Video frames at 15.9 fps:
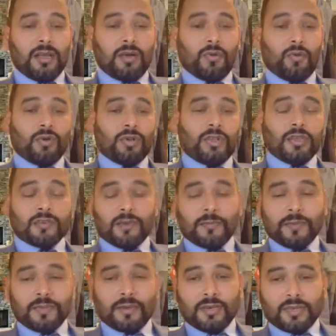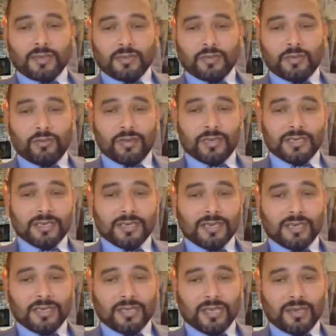or there's some other reasons. You'll
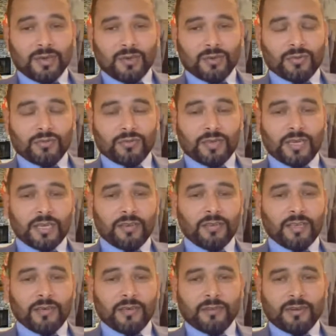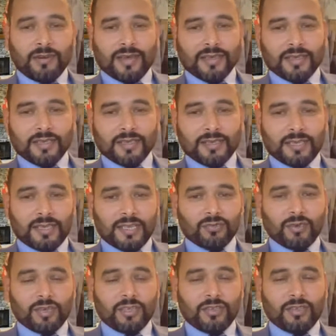understand the law and you'll give the right answer.
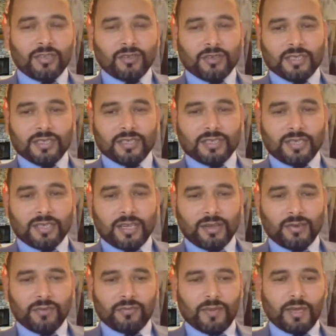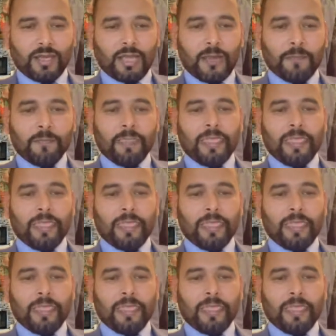That's why you need to understand the law. Okay.